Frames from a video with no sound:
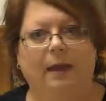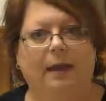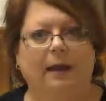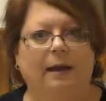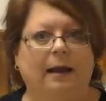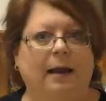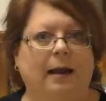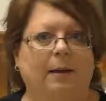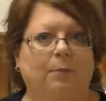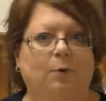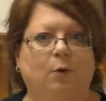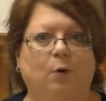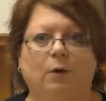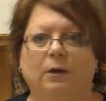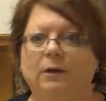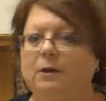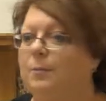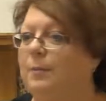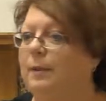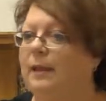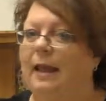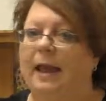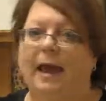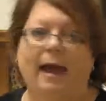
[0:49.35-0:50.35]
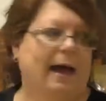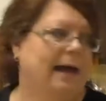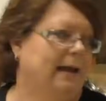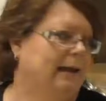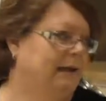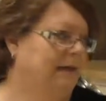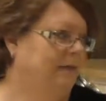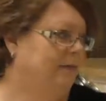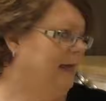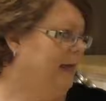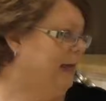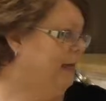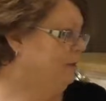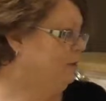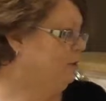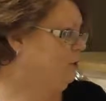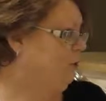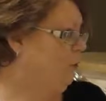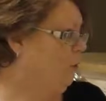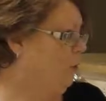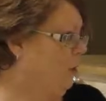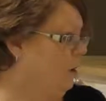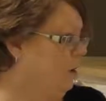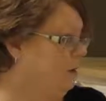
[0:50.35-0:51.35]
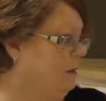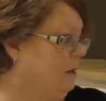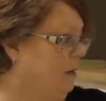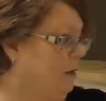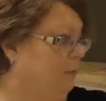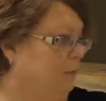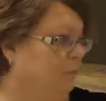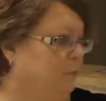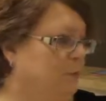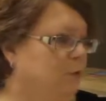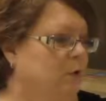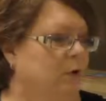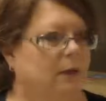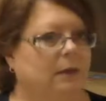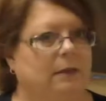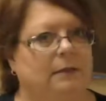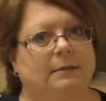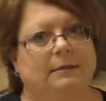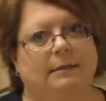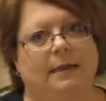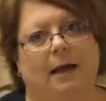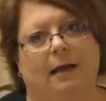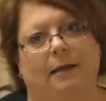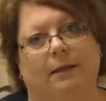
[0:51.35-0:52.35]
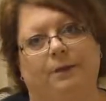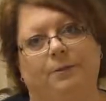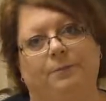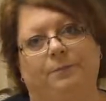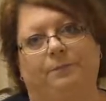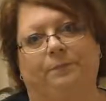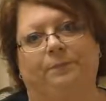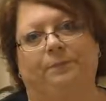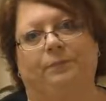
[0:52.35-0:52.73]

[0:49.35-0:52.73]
and I'm going to be adding that to our arugula salad.